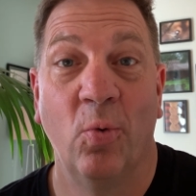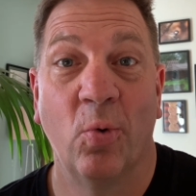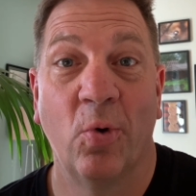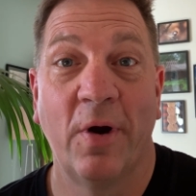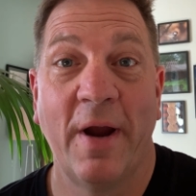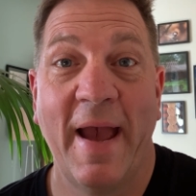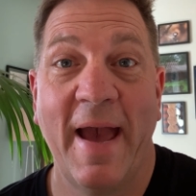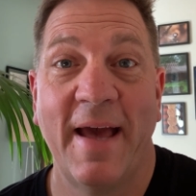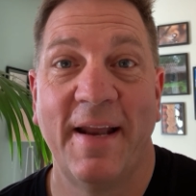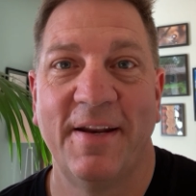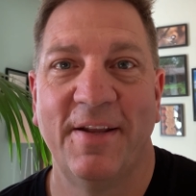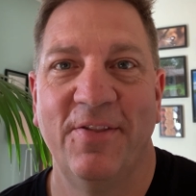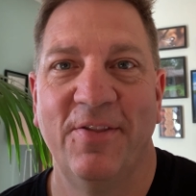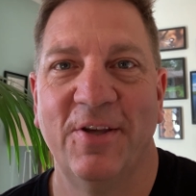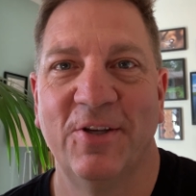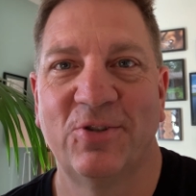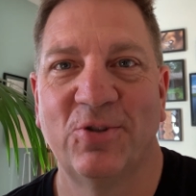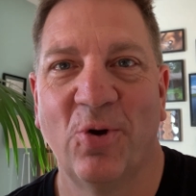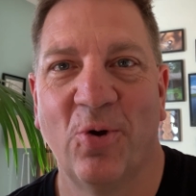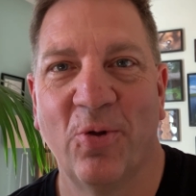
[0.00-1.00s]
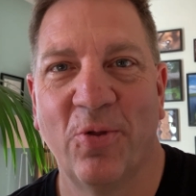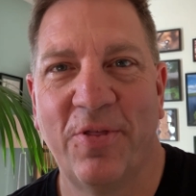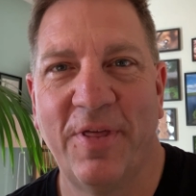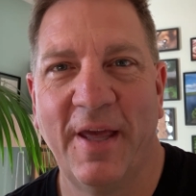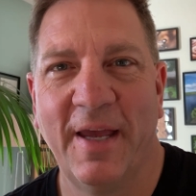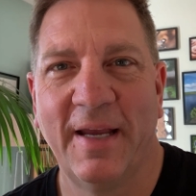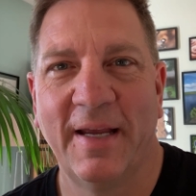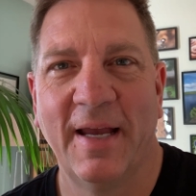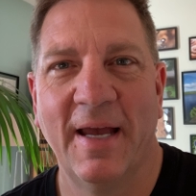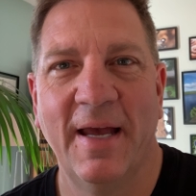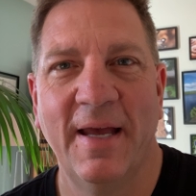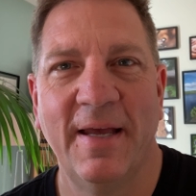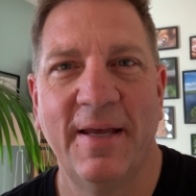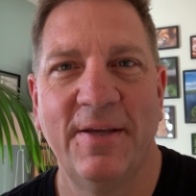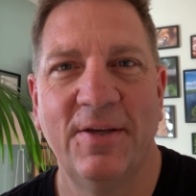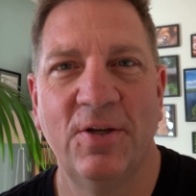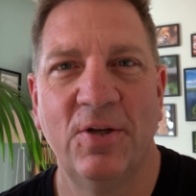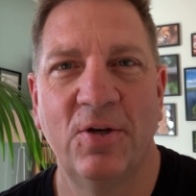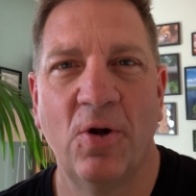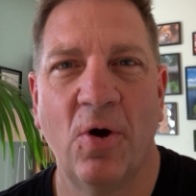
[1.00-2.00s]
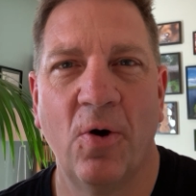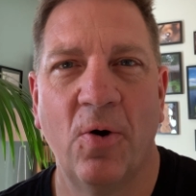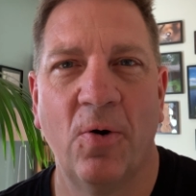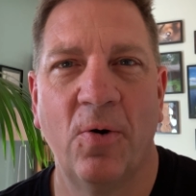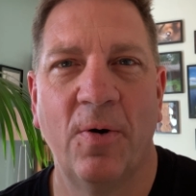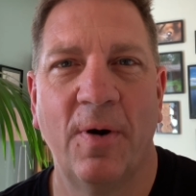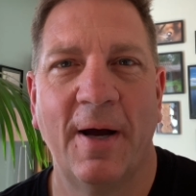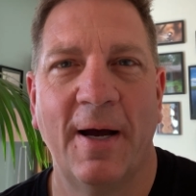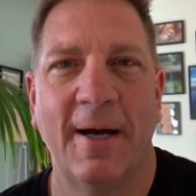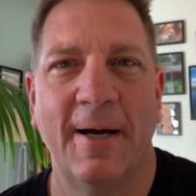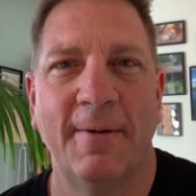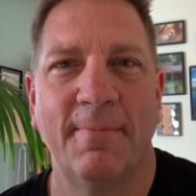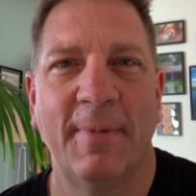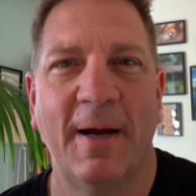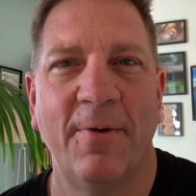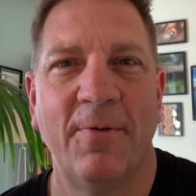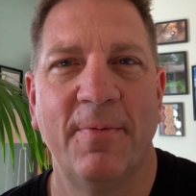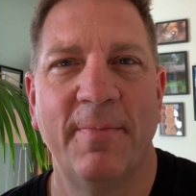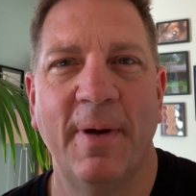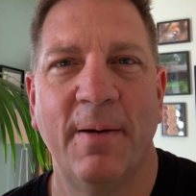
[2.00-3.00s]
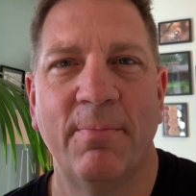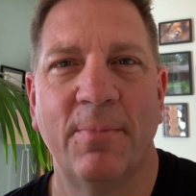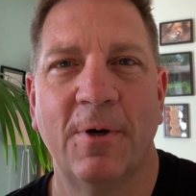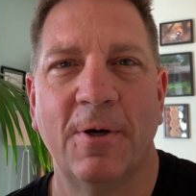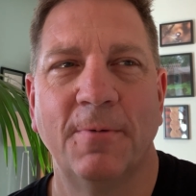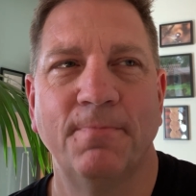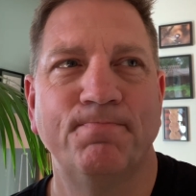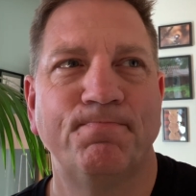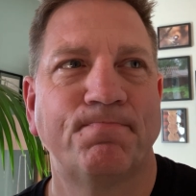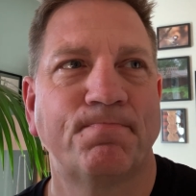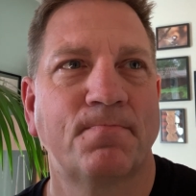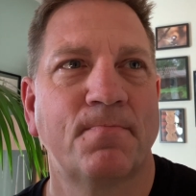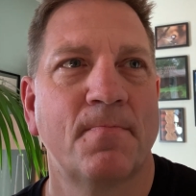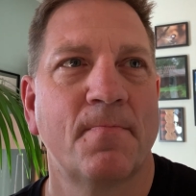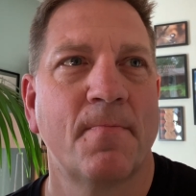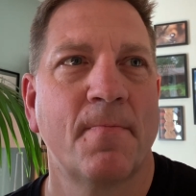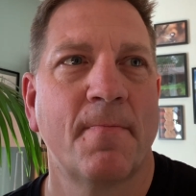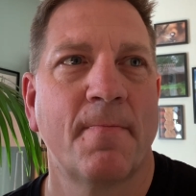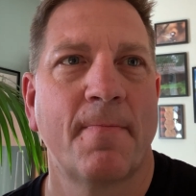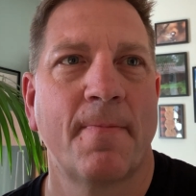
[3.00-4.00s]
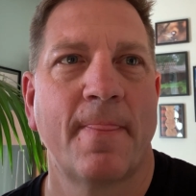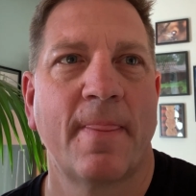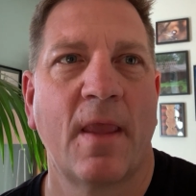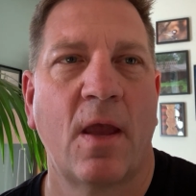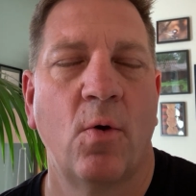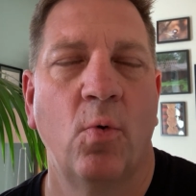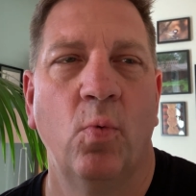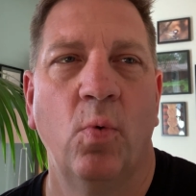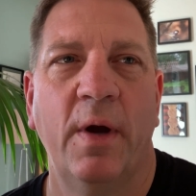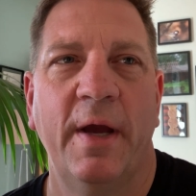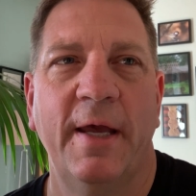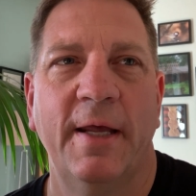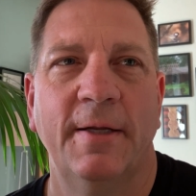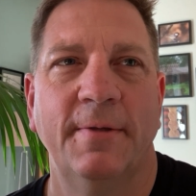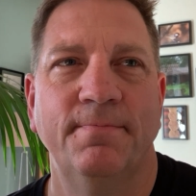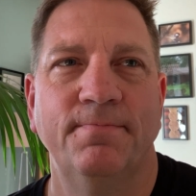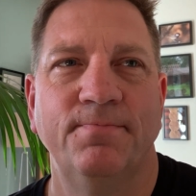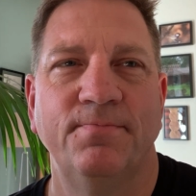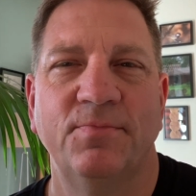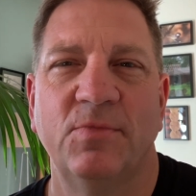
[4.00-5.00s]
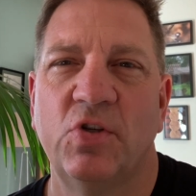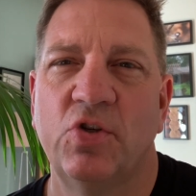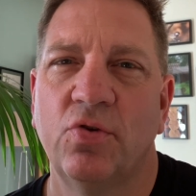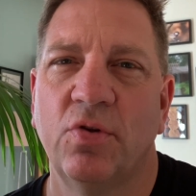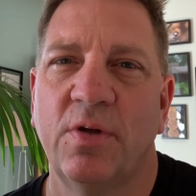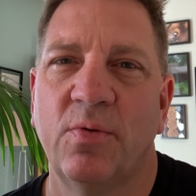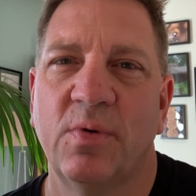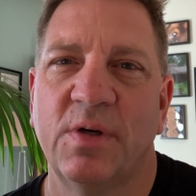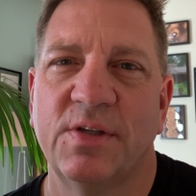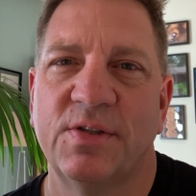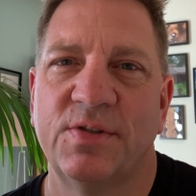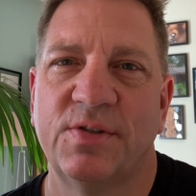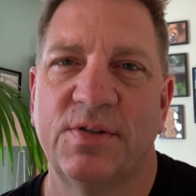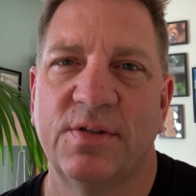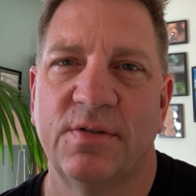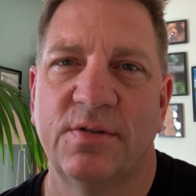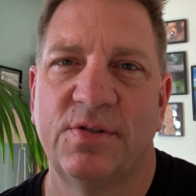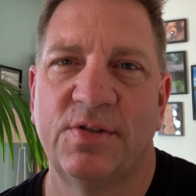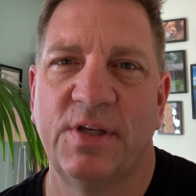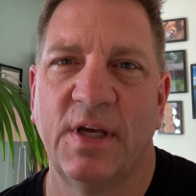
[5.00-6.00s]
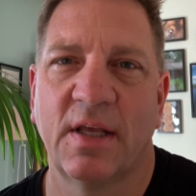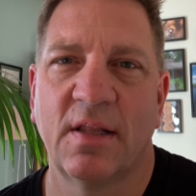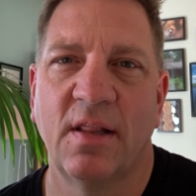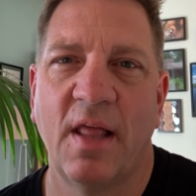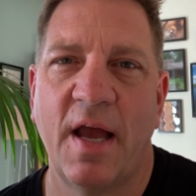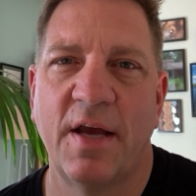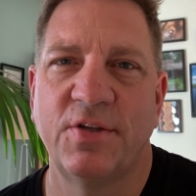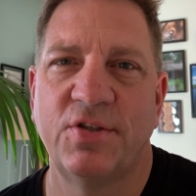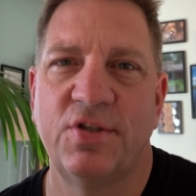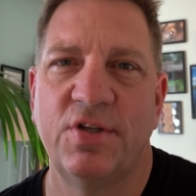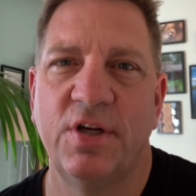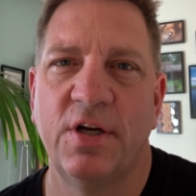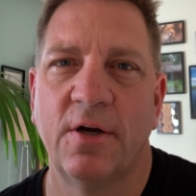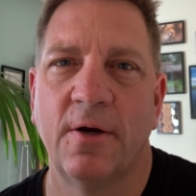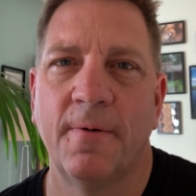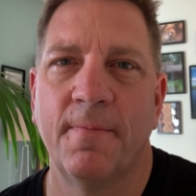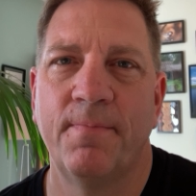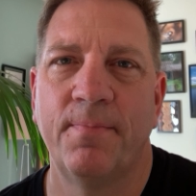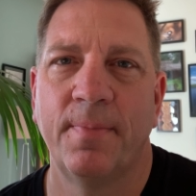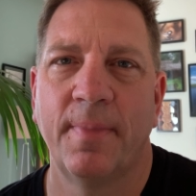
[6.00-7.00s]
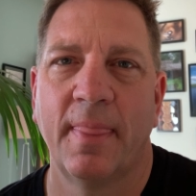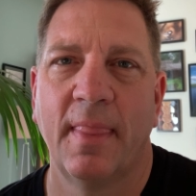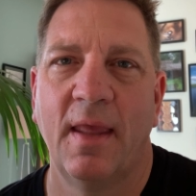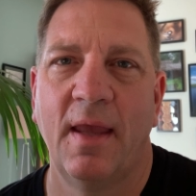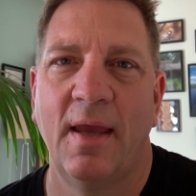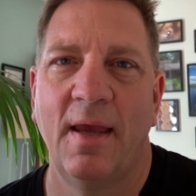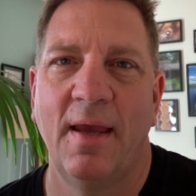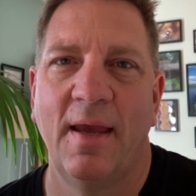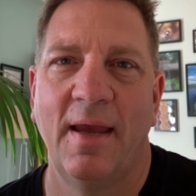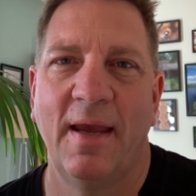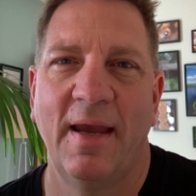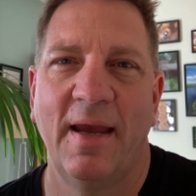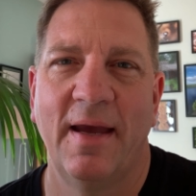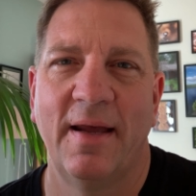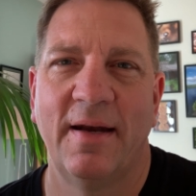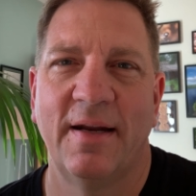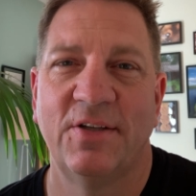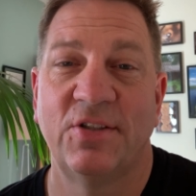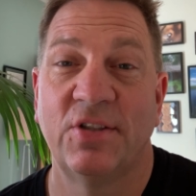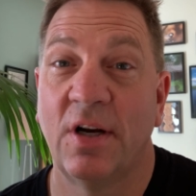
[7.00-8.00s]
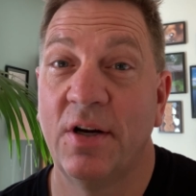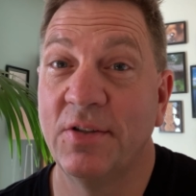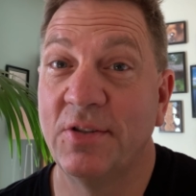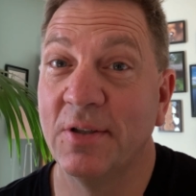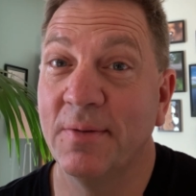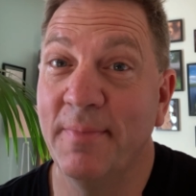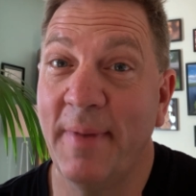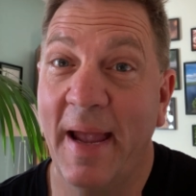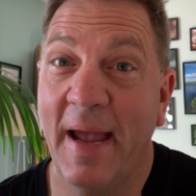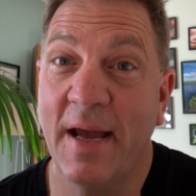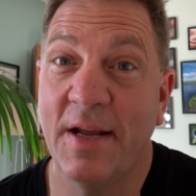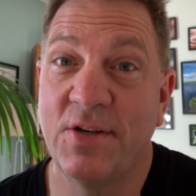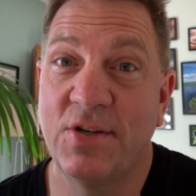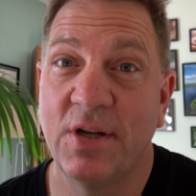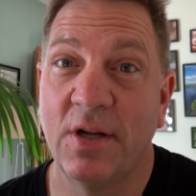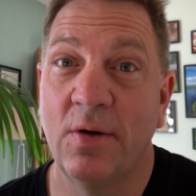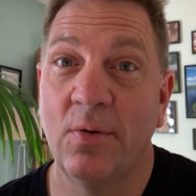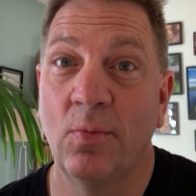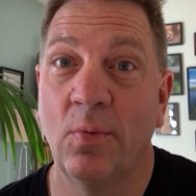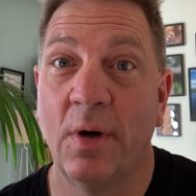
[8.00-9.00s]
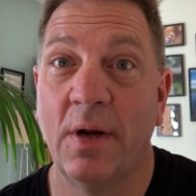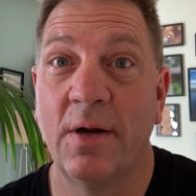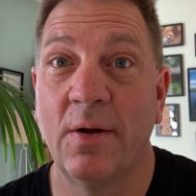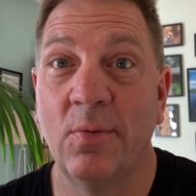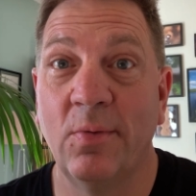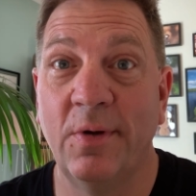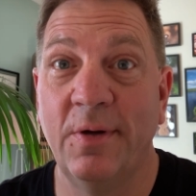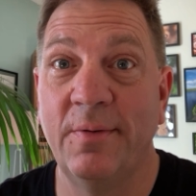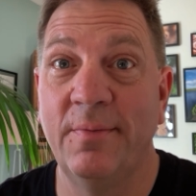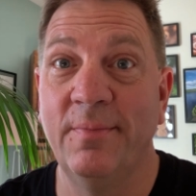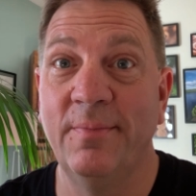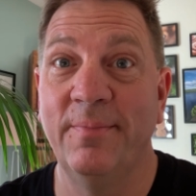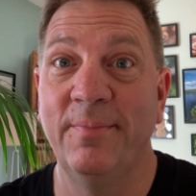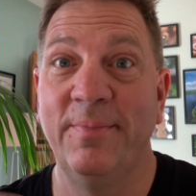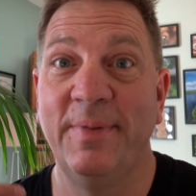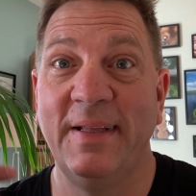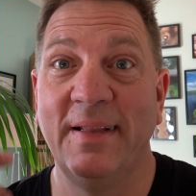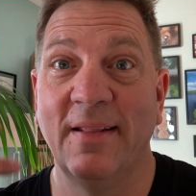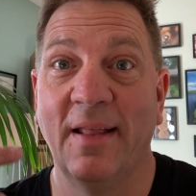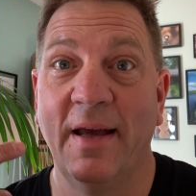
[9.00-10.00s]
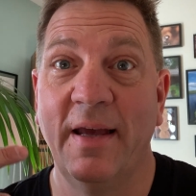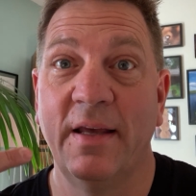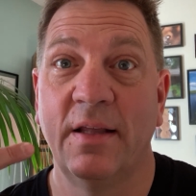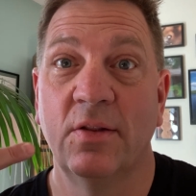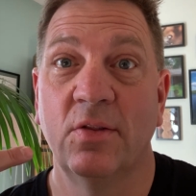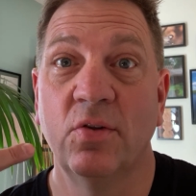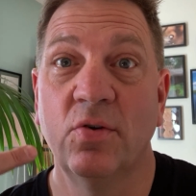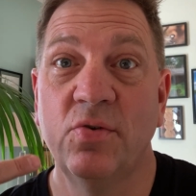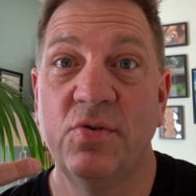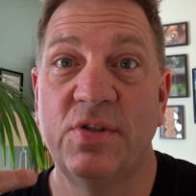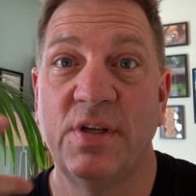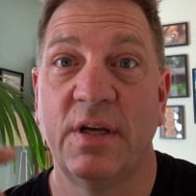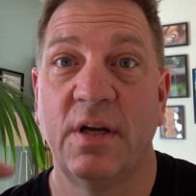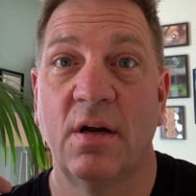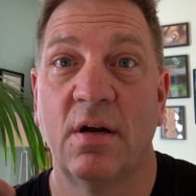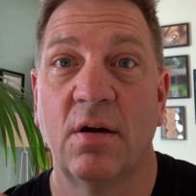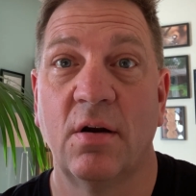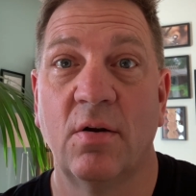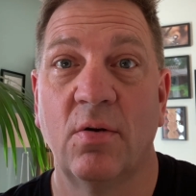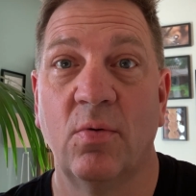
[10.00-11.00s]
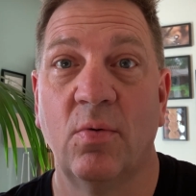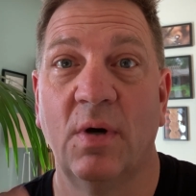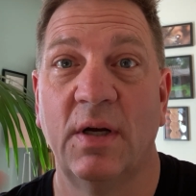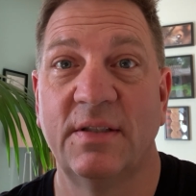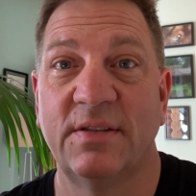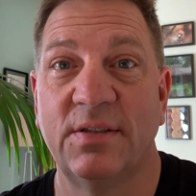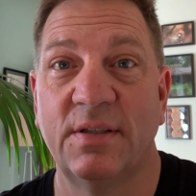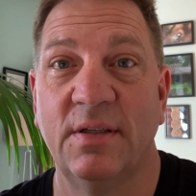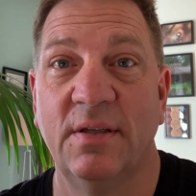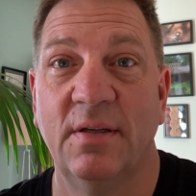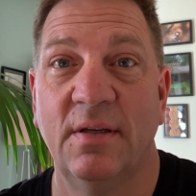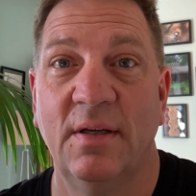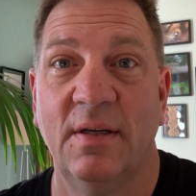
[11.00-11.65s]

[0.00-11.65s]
we're at in this whole thing. You know, um, I remember when Julie was sick last year and I started to imagine what it would be like losing her, what